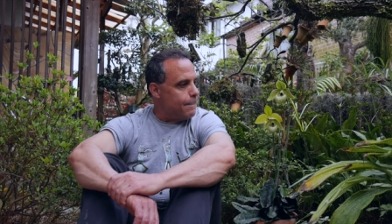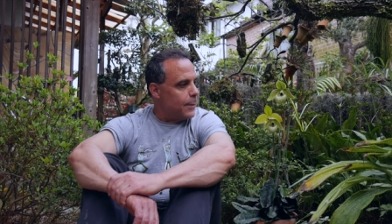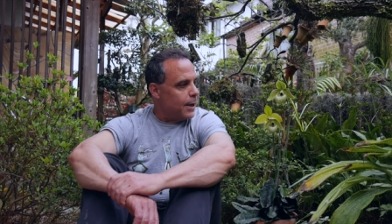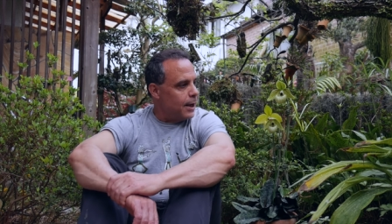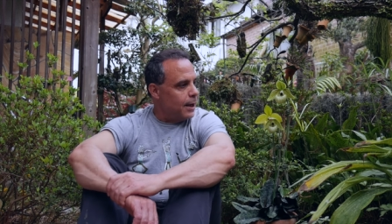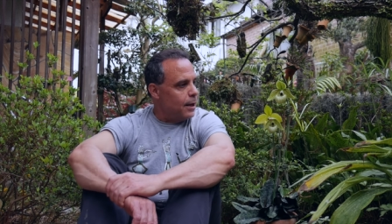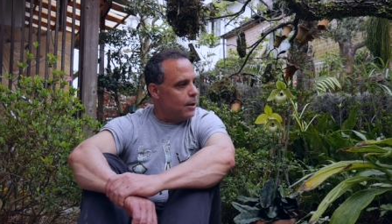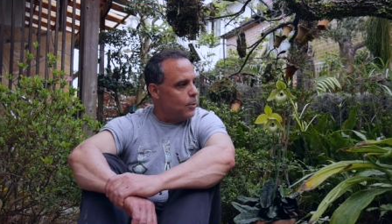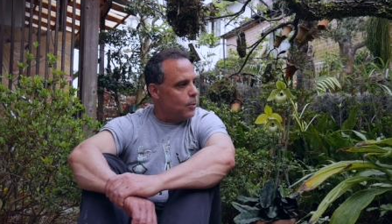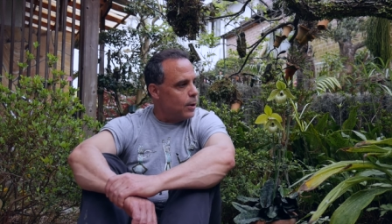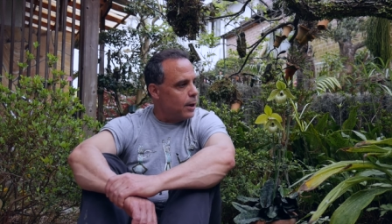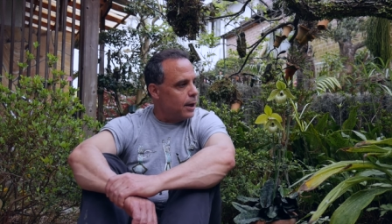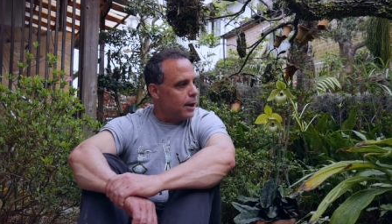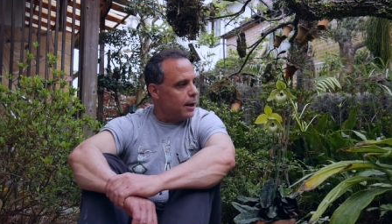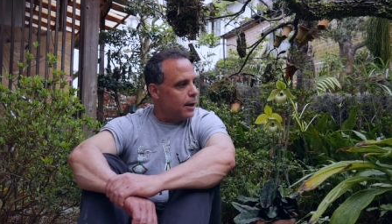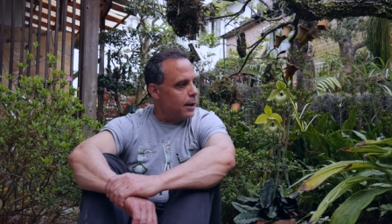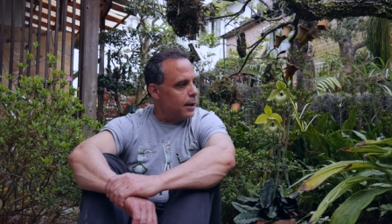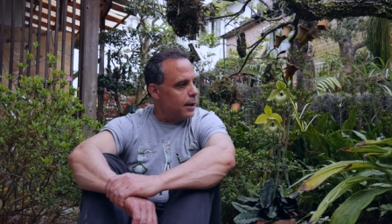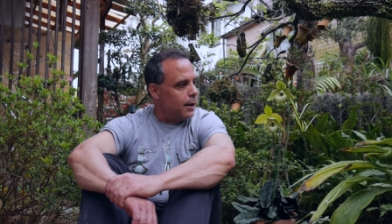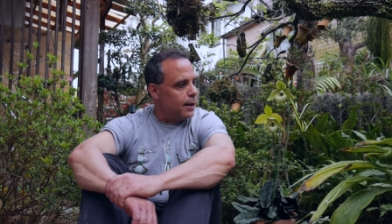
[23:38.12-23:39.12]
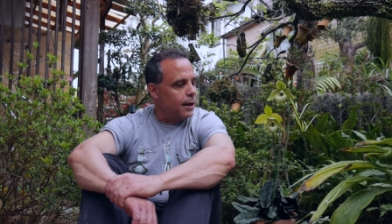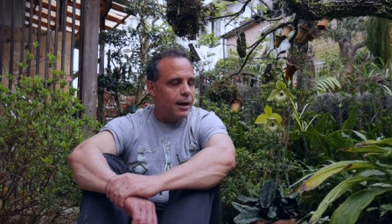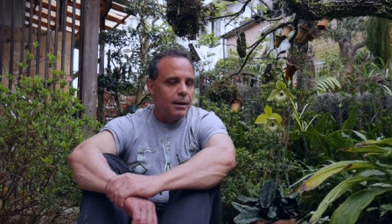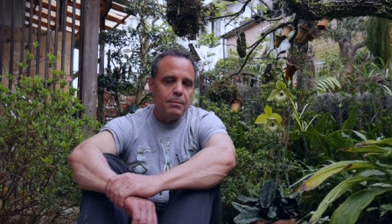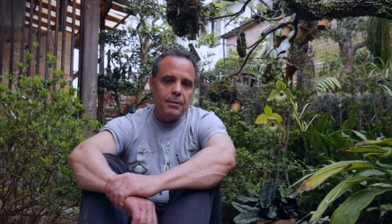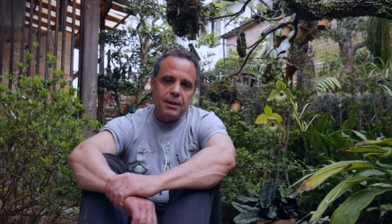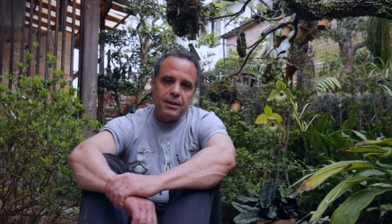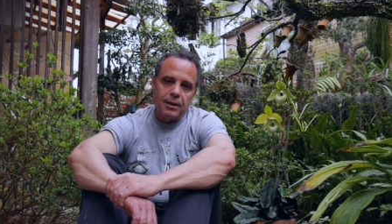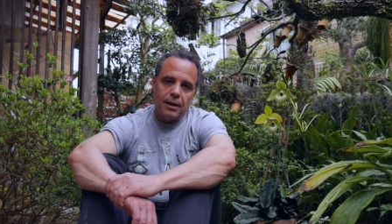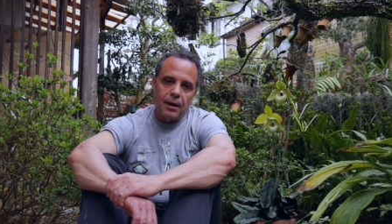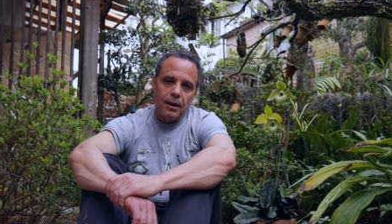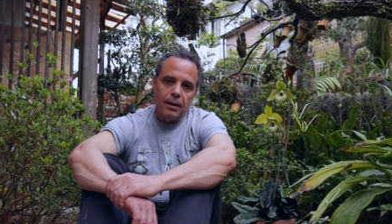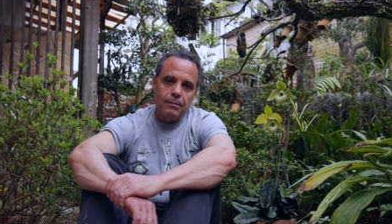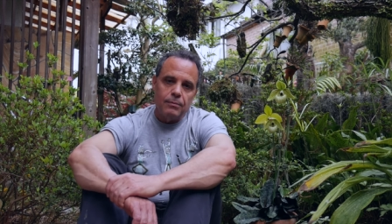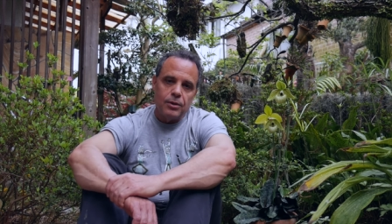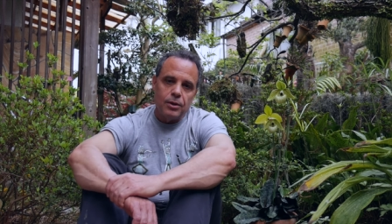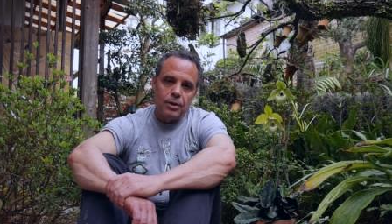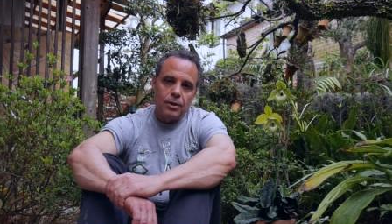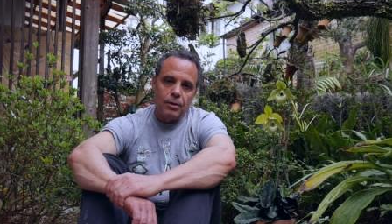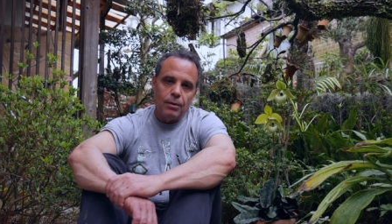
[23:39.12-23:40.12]
Anyway, it gave me time
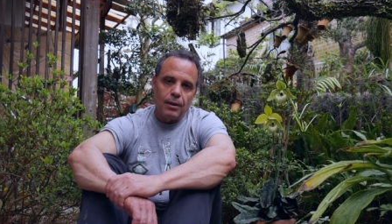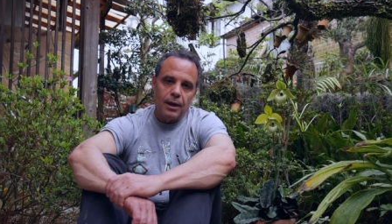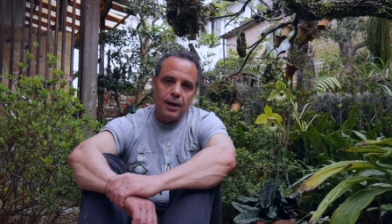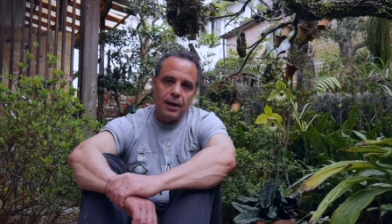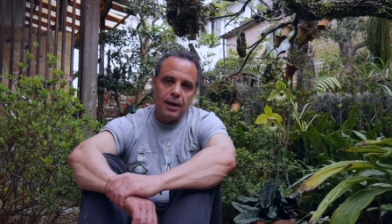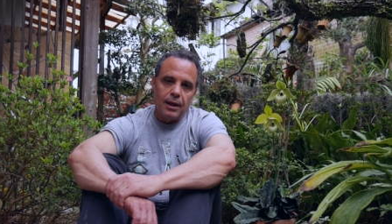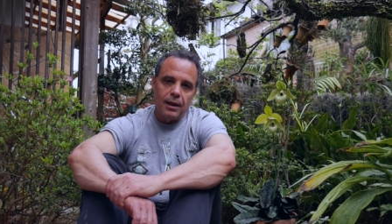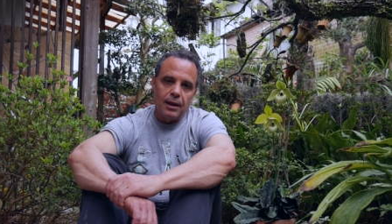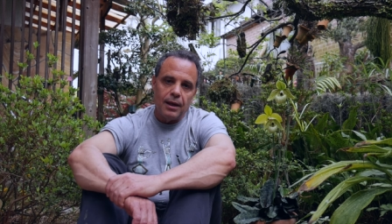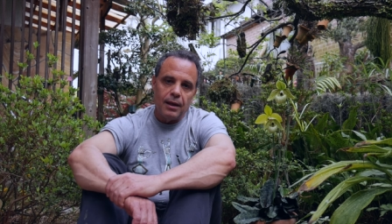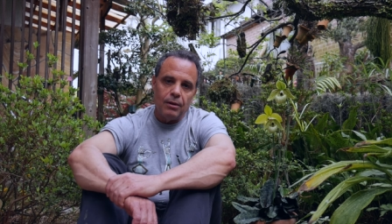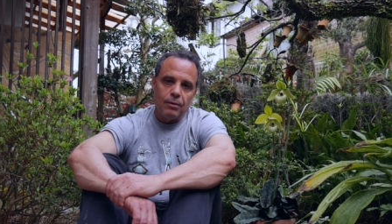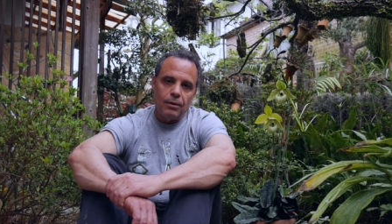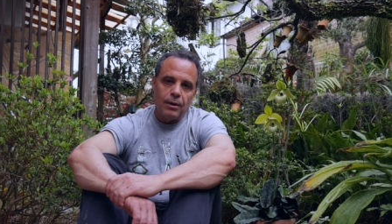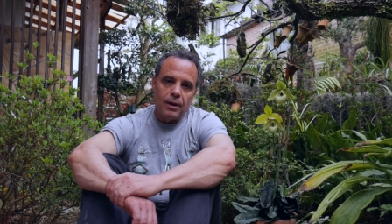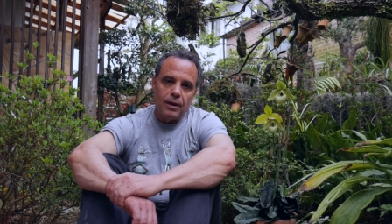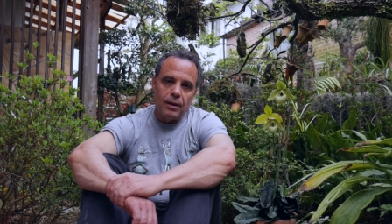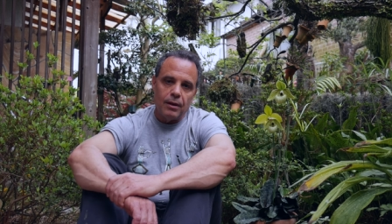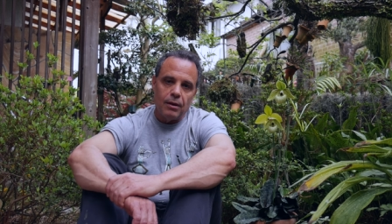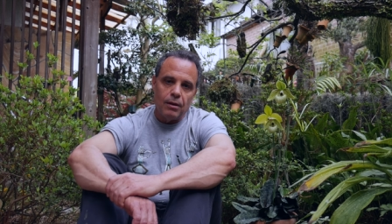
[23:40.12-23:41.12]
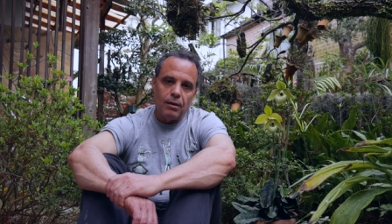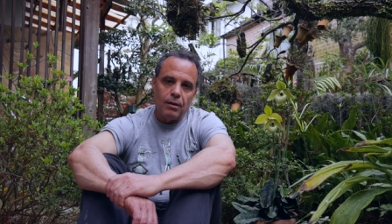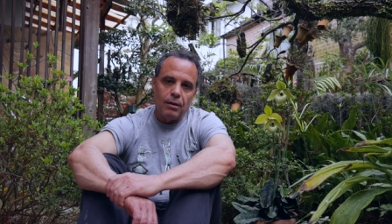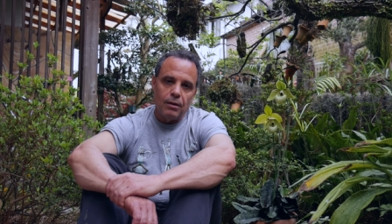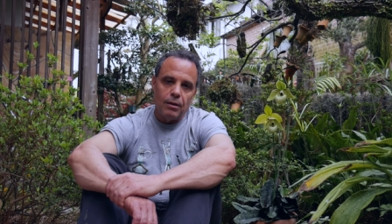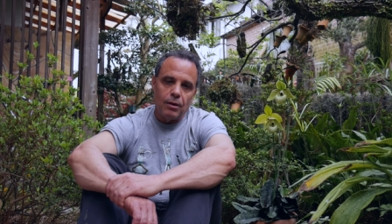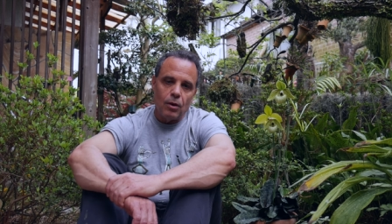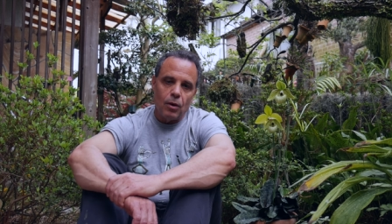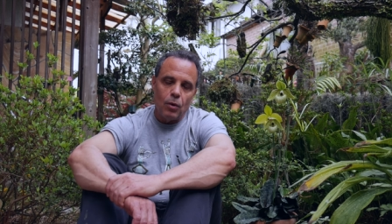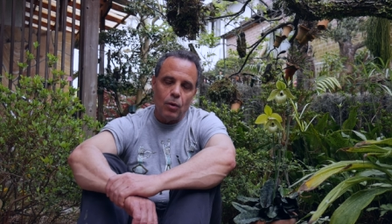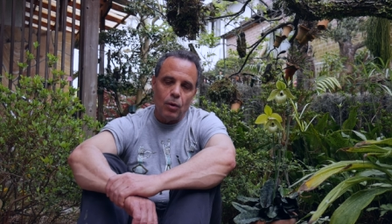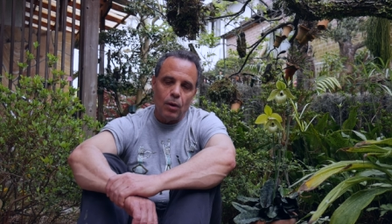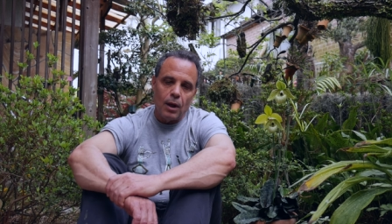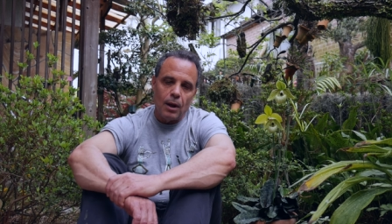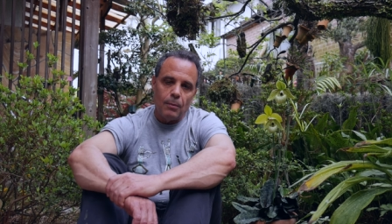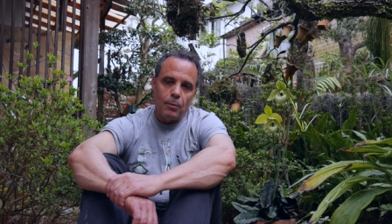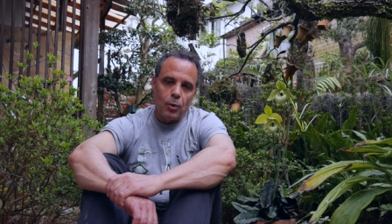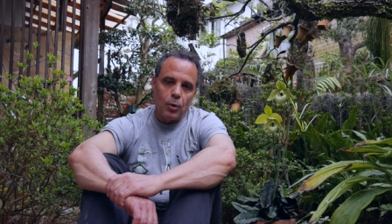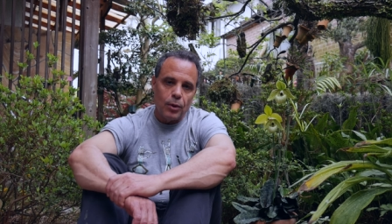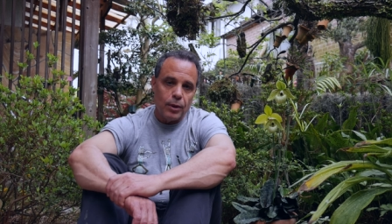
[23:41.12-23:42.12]
to go ahead and get around the garden a whole
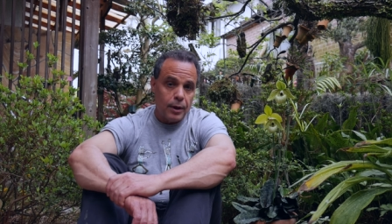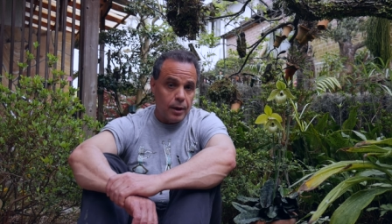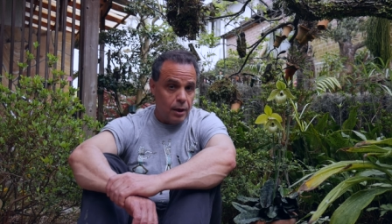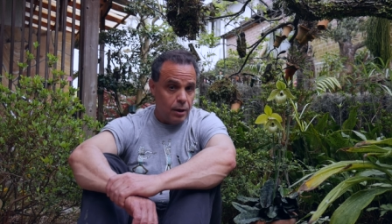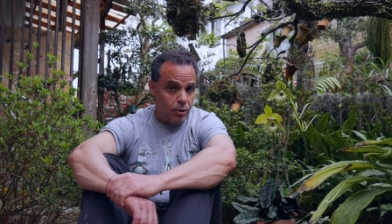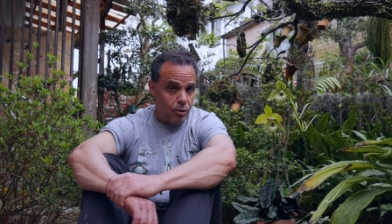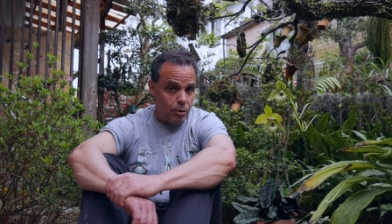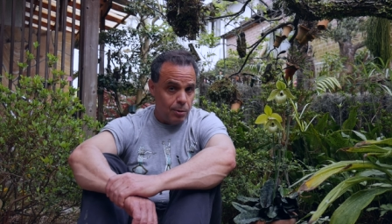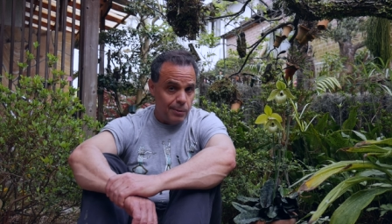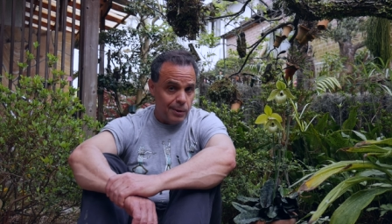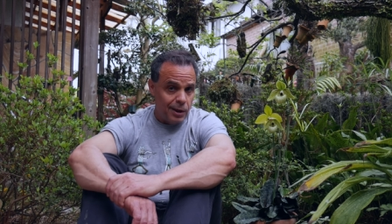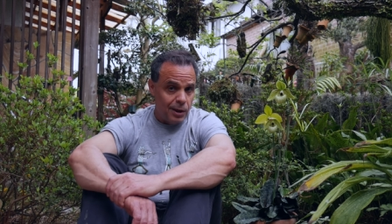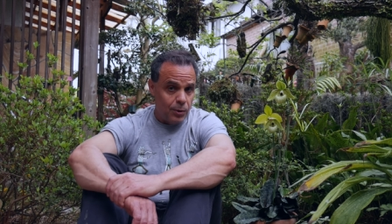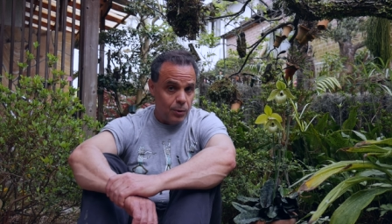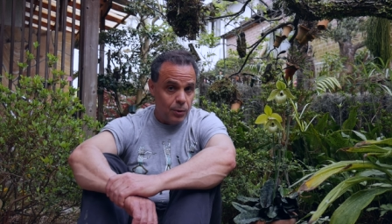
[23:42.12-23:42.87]
lot more than I normally